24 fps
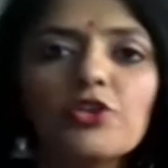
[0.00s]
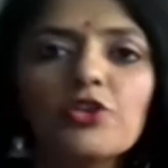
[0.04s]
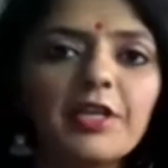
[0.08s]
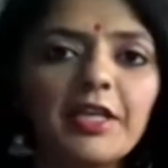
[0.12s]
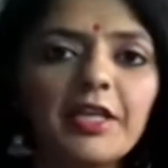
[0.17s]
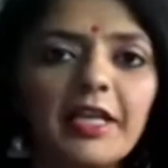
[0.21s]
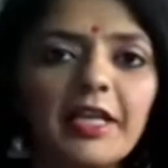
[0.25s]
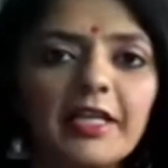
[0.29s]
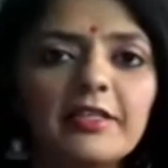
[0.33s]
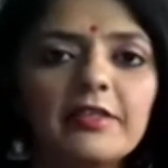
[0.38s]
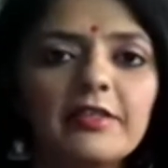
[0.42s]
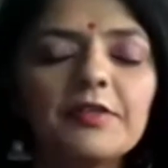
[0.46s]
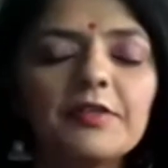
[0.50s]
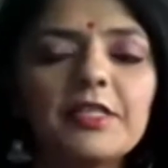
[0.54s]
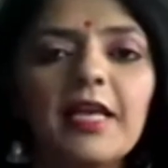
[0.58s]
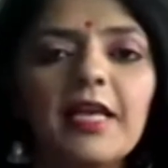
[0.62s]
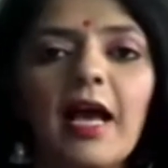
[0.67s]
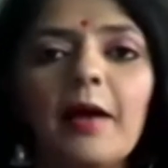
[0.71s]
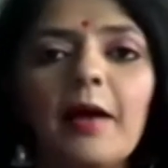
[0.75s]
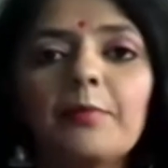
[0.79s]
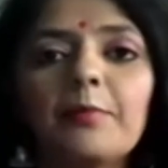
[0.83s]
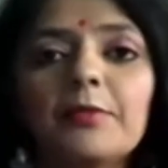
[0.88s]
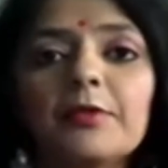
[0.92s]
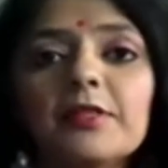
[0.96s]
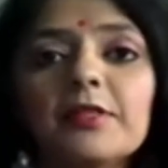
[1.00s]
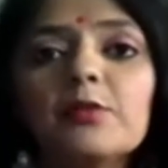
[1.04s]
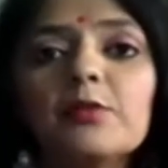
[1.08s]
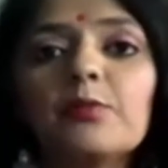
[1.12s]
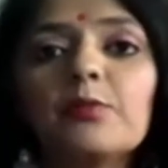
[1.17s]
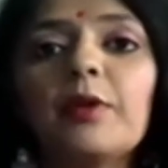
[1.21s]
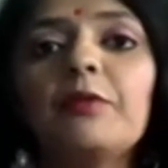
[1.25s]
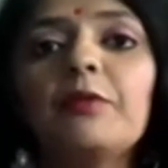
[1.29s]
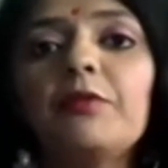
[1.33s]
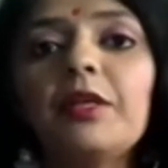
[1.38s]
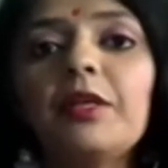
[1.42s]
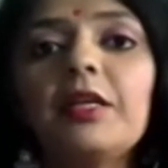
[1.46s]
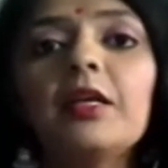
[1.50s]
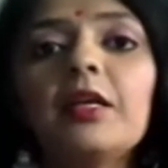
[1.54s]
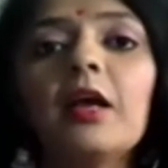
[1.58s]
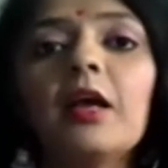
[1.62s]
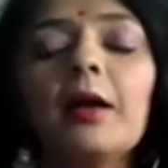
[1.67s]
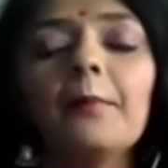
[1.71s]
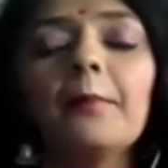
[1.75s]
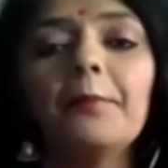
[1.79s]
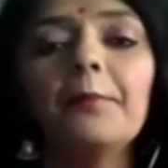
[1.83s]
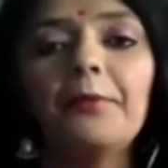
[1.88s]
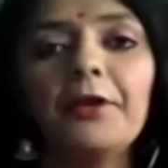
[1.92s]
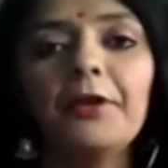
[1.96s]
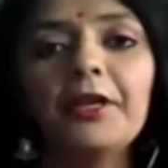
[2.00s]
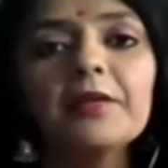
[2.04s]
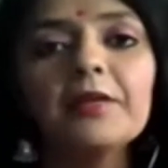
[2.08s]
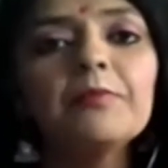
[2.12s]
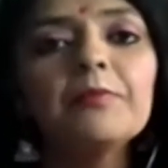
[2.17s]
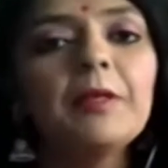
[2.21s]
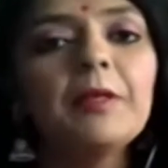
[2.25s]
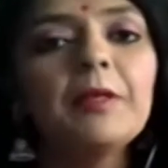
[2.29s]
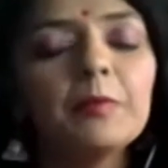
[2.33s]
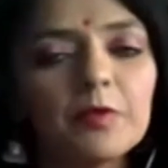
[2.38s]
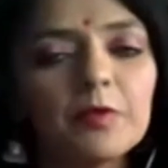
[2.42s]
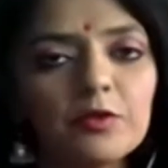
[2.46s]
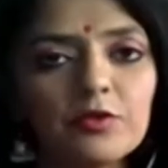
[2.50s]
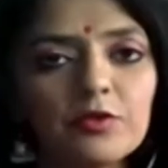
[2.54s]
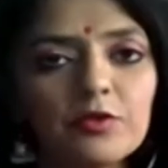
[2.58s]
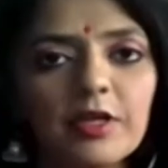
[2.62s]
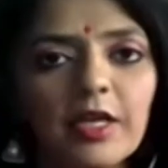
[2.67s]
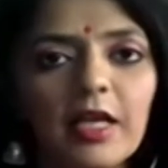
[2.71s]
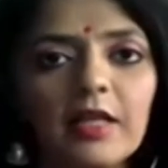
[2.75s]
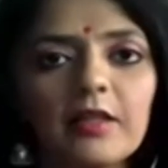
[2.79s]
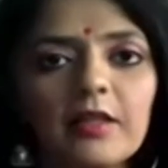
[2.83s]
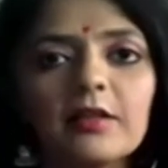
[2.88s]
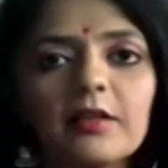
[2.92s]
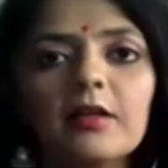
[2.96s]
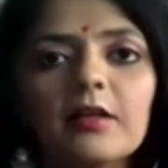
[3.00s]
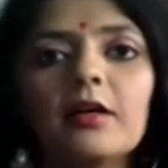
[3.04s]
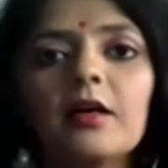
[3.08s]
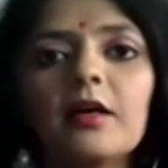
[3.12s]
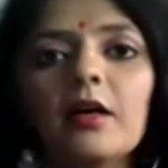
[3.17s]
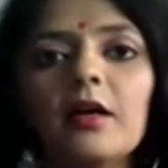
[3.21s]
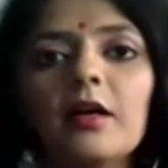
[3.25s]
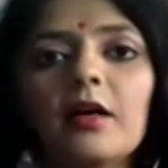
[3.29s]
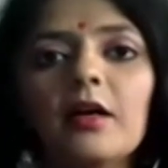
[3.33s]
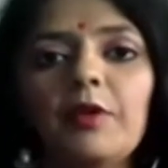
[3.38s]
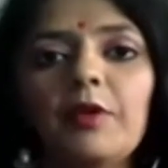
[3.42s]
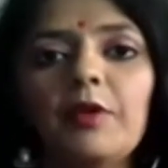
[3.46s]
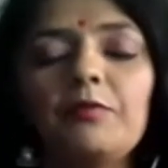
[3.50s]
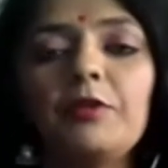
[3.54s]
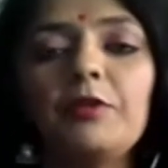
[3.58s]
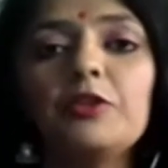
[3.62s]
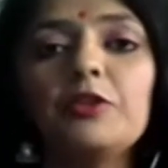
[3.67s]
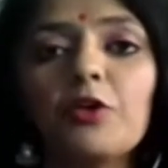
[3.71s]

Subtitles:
and social connectivity happens when we bring people together,